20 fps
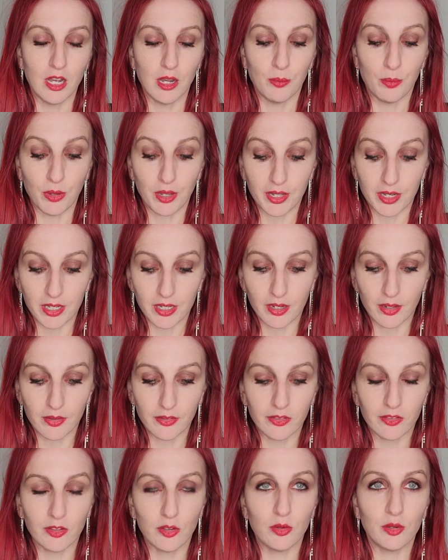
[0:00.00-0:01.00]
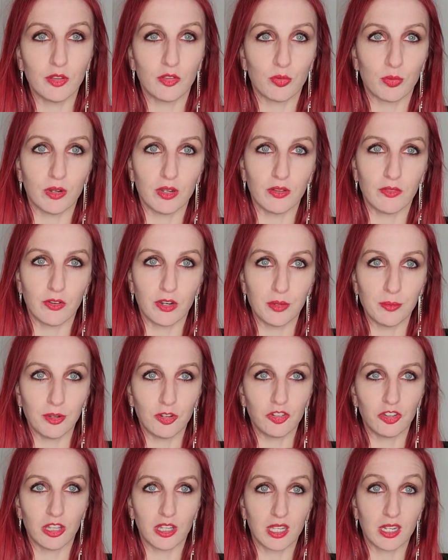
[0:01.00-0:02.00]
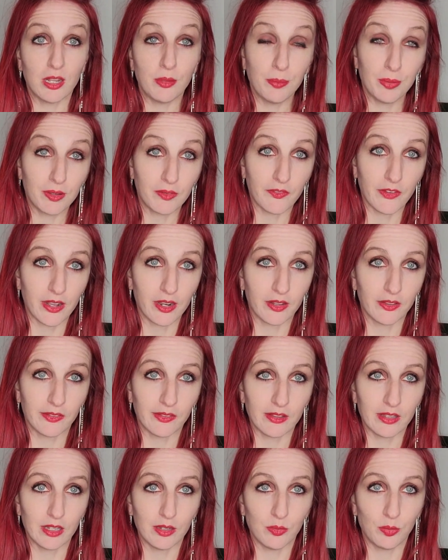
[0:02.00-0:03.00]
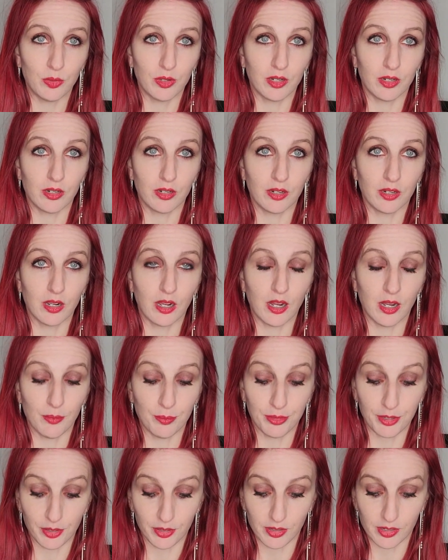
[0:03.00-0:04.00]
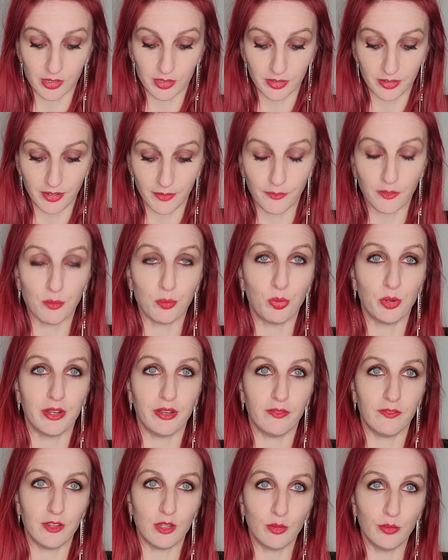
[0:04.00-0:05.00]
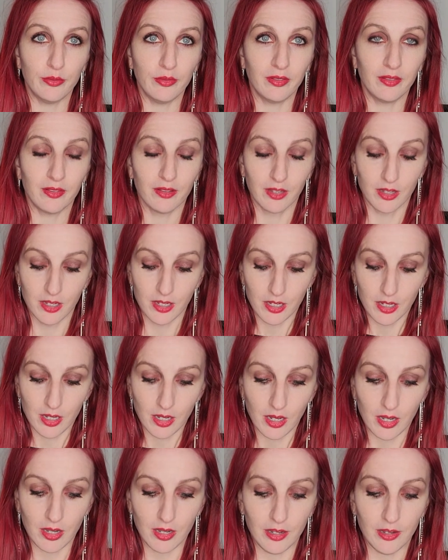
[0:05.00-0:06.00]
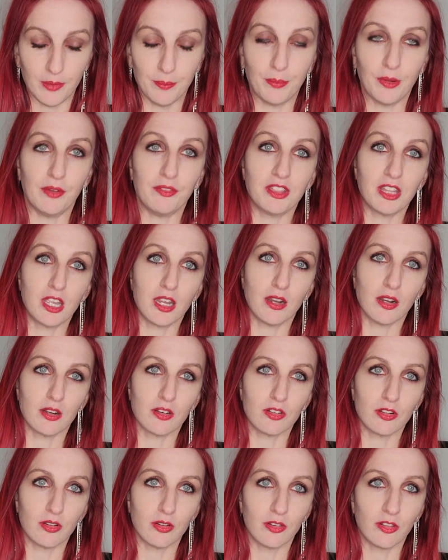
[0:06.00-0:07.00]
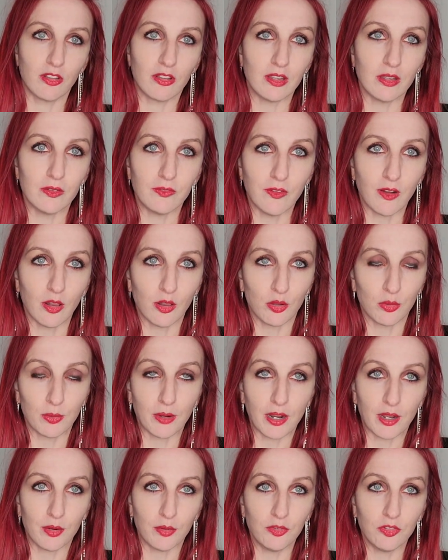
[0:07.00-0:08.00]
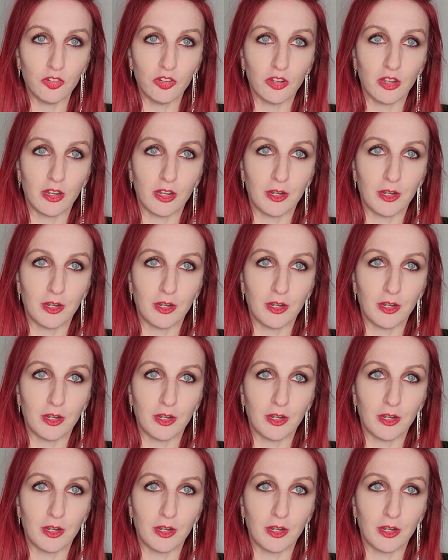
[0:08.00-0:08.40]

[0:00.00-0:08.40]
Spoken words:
but it also is written very much like an epic fantasy where there are different point of views of the characters that you follow around,